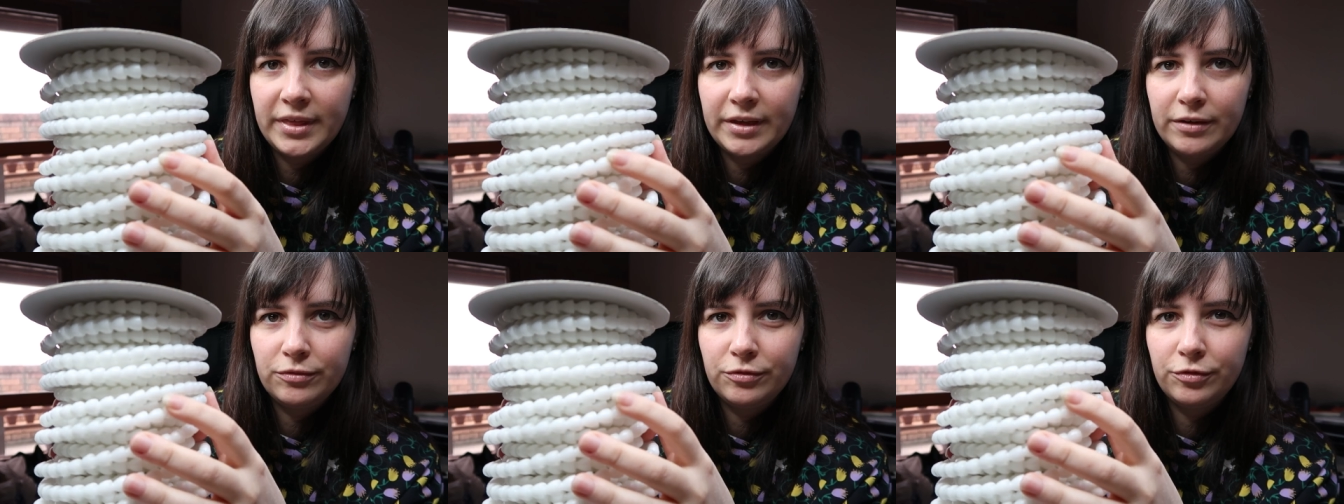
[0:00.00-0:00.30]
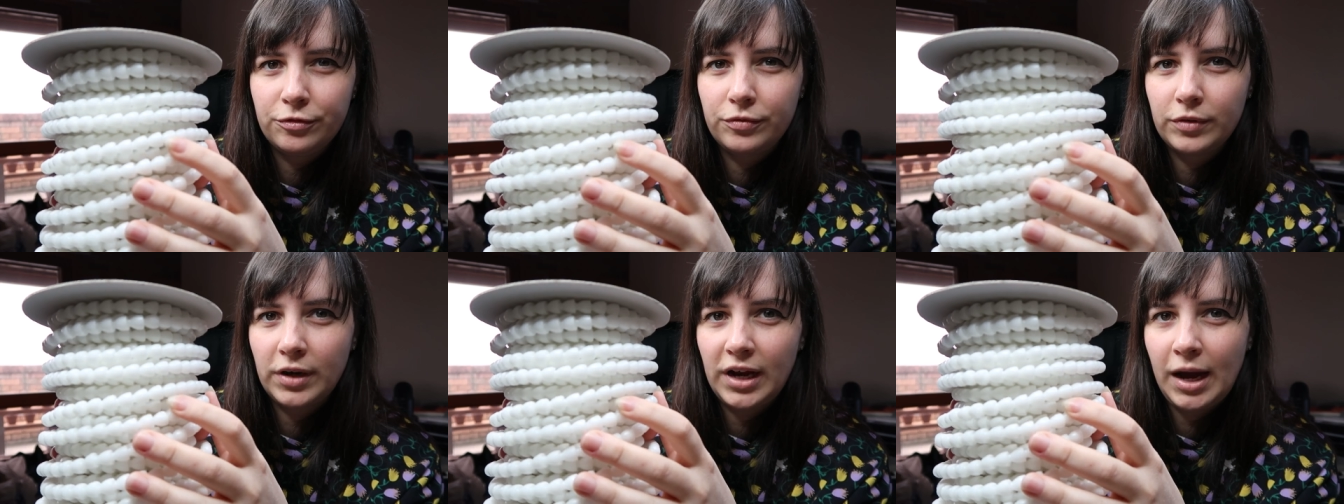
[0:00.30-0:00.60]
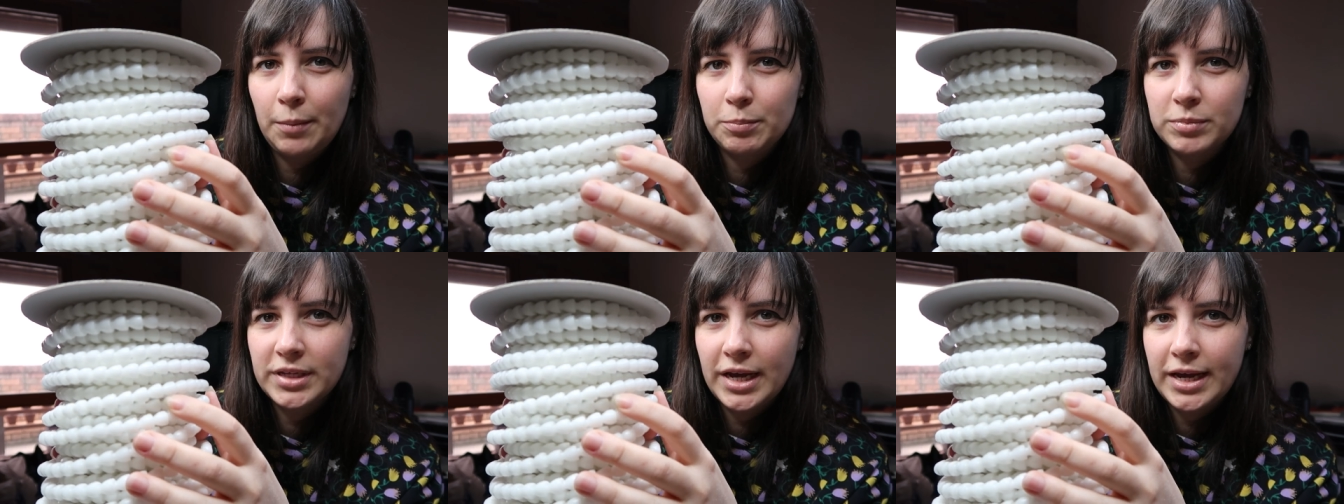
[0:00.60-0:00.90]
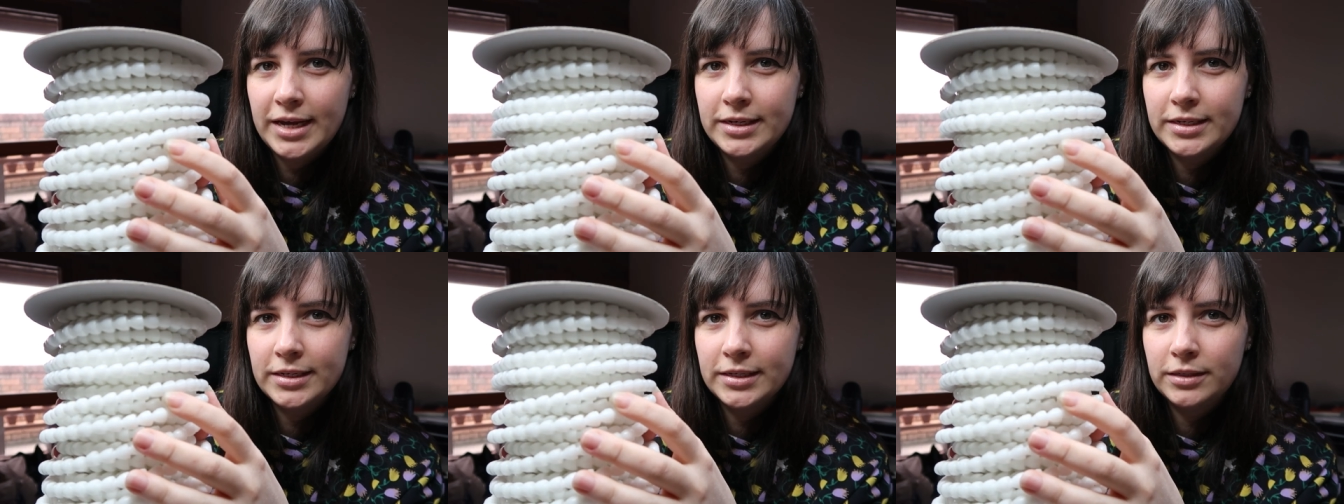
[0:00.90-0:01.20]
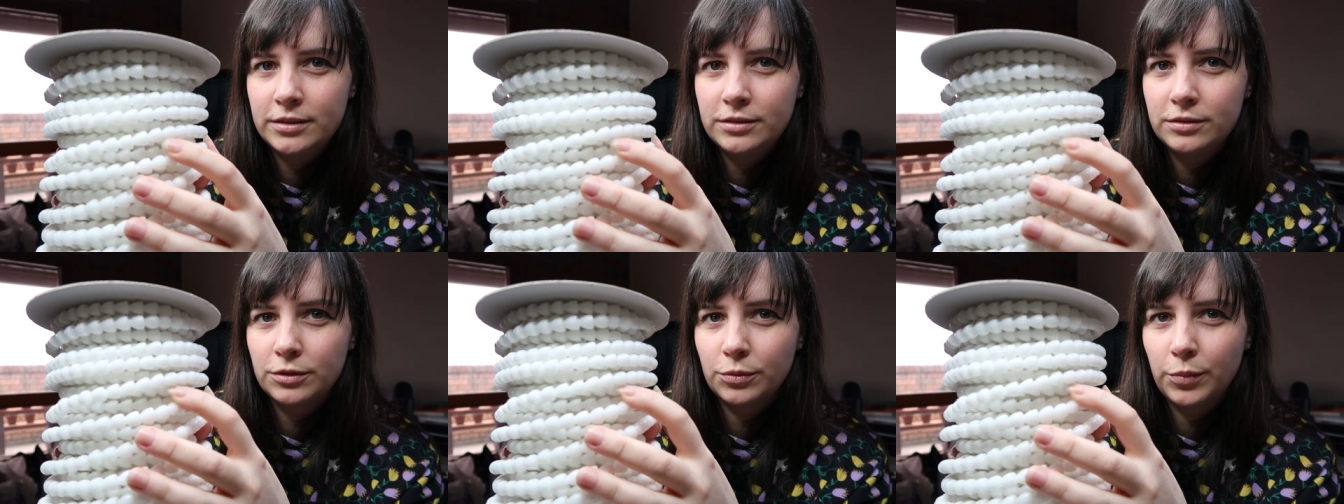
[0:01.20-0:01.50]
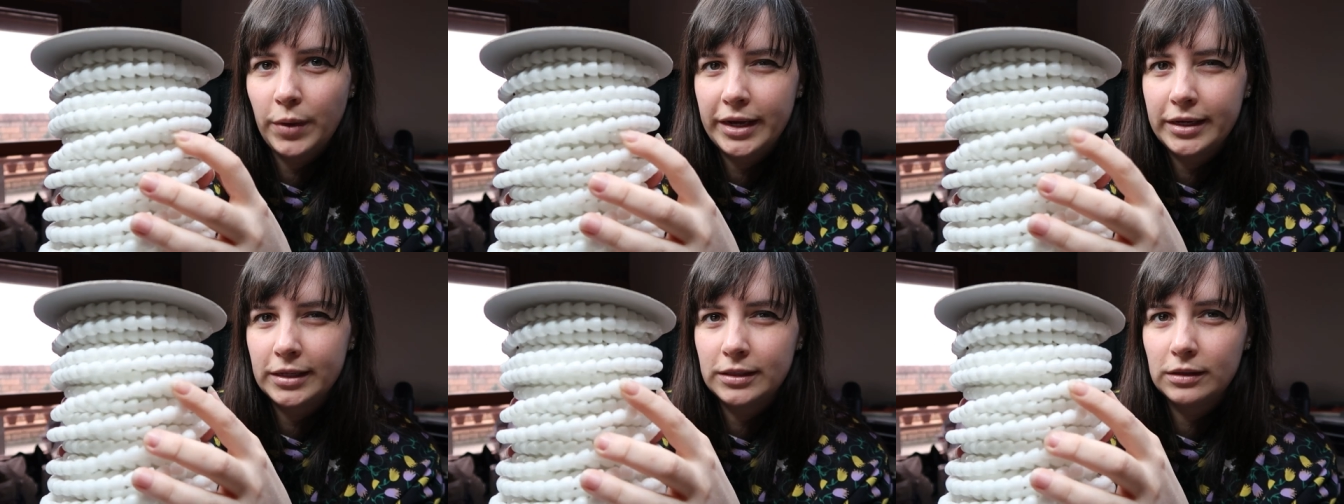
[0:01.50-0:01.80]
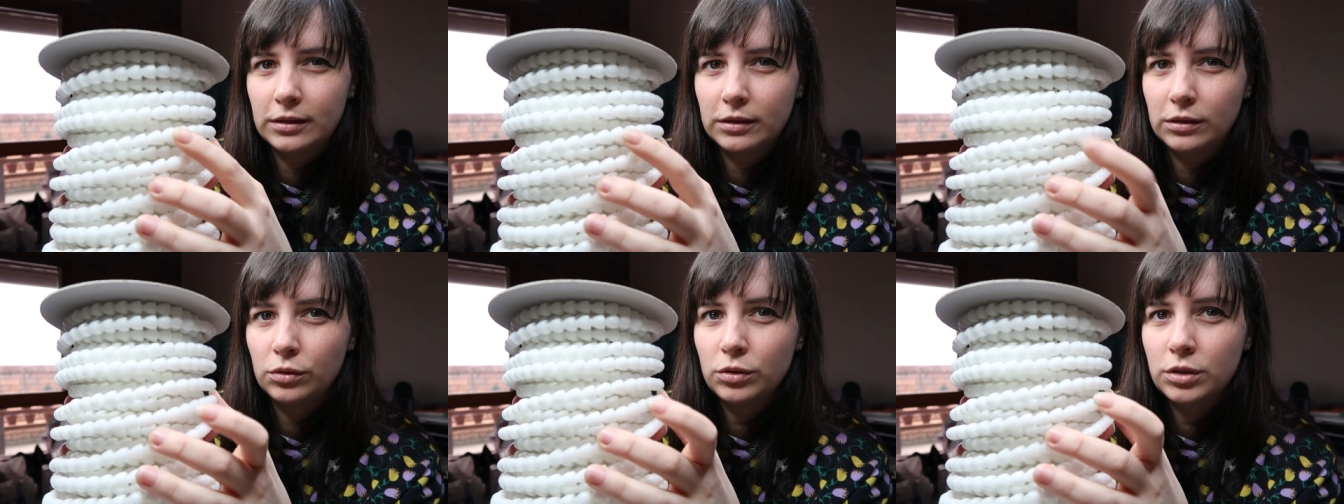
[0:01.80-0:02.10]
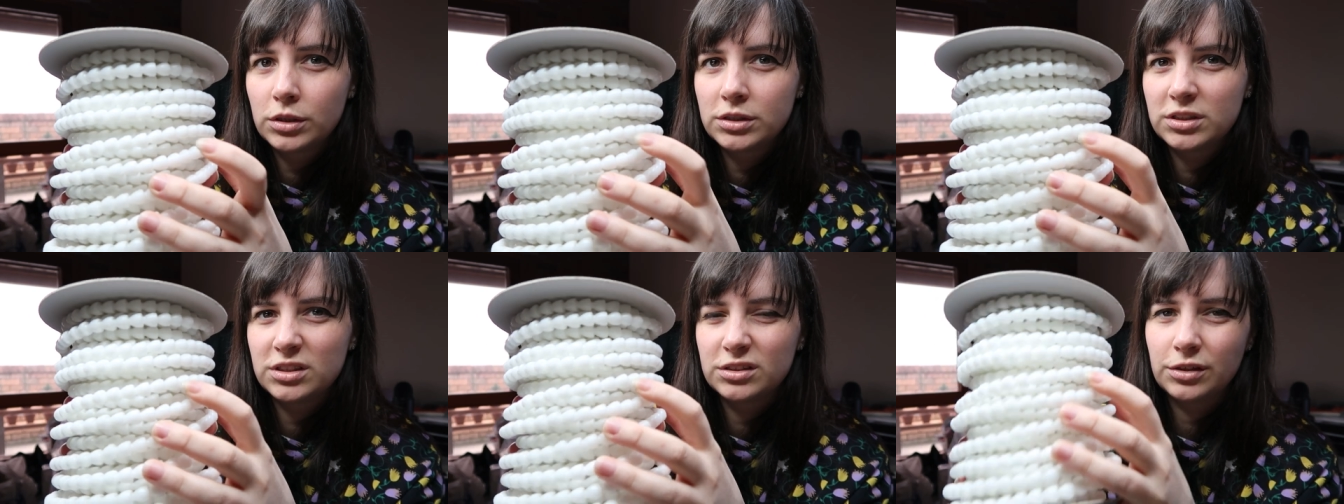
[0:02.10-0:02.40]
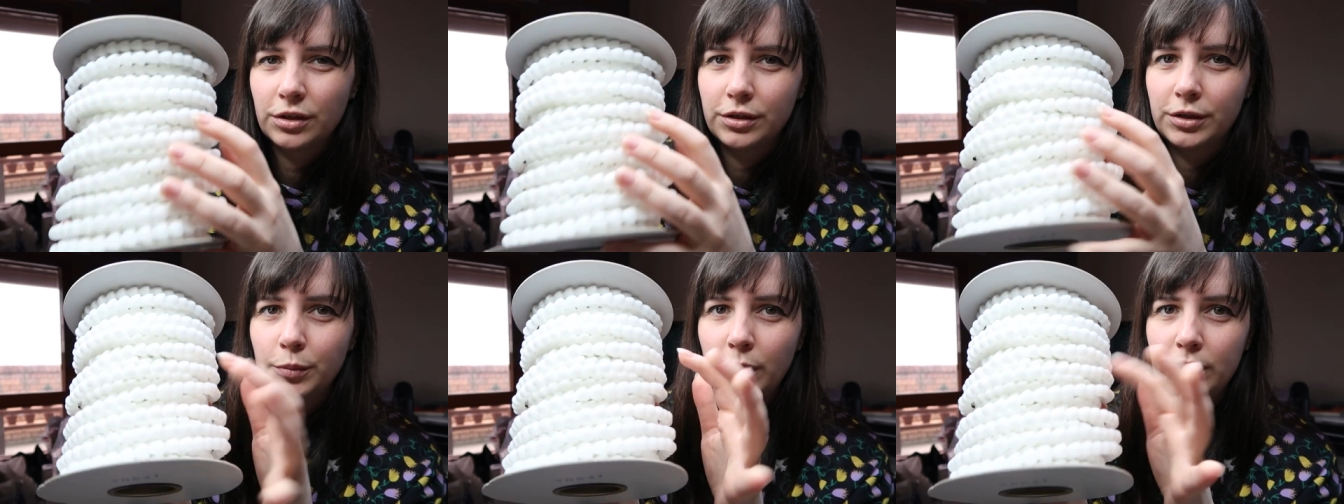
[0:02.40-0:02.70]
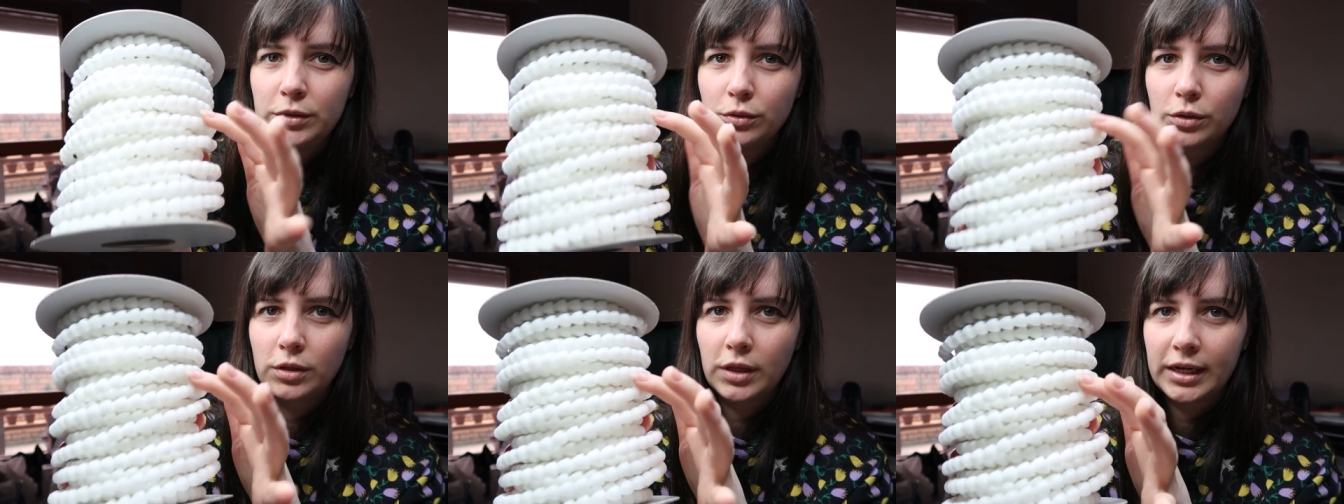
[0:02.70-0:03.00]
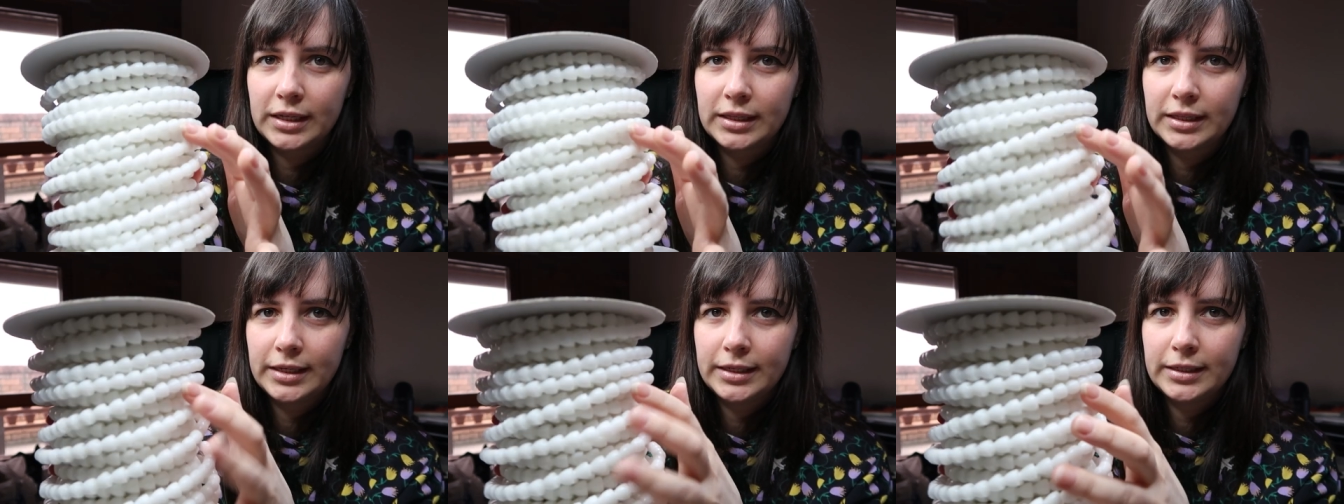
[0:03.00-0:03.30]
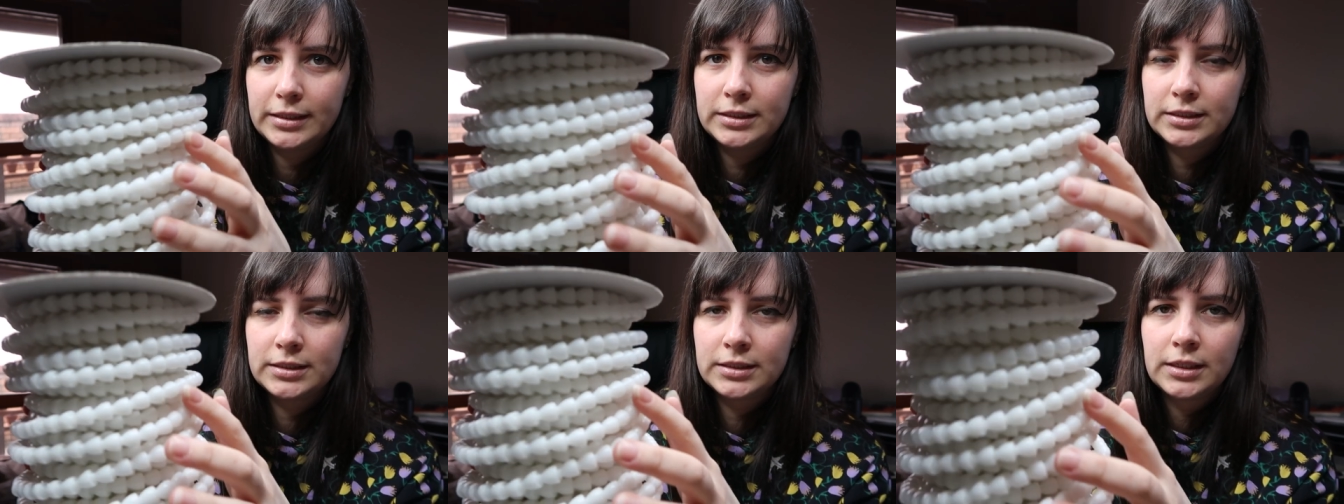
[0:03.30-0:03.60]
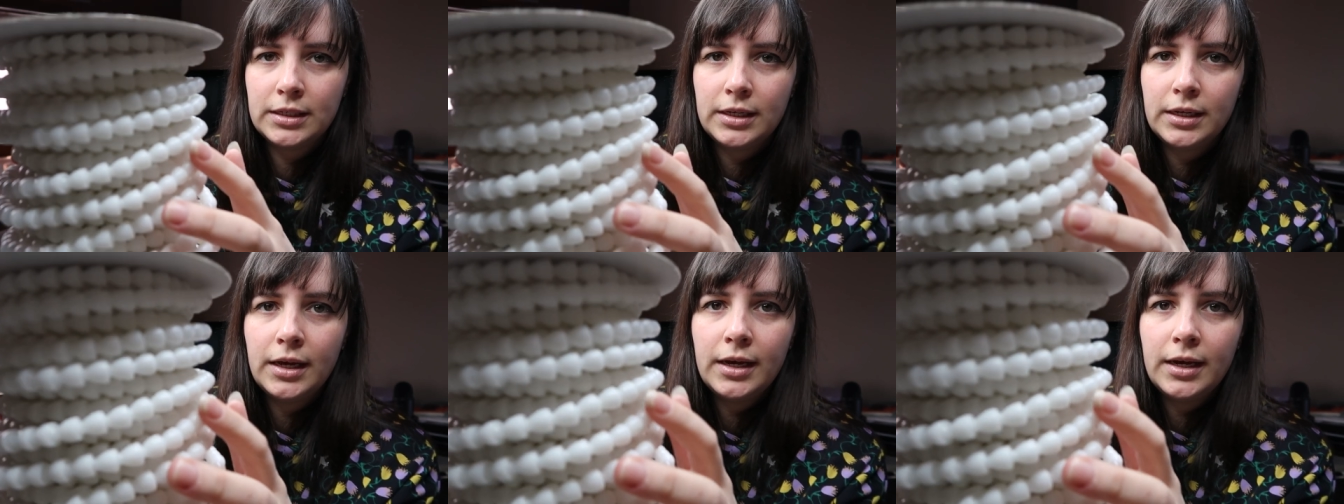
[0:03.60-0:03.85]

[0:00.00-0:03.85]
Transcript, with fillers: they've updated the way it looks. So it won't look like this.